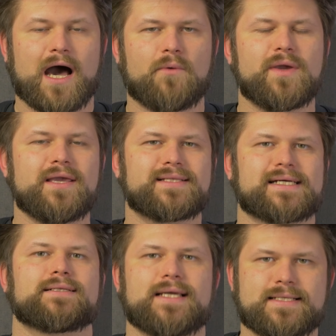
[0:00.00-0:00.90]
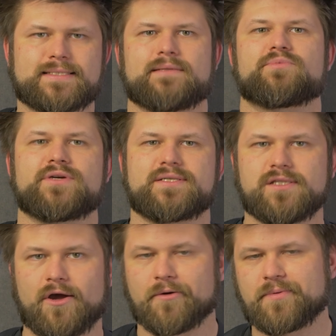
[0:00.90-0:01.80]
Are we down a slippery
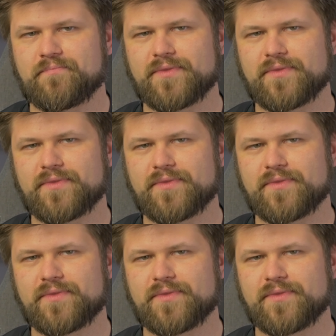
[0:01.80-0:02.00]
slope?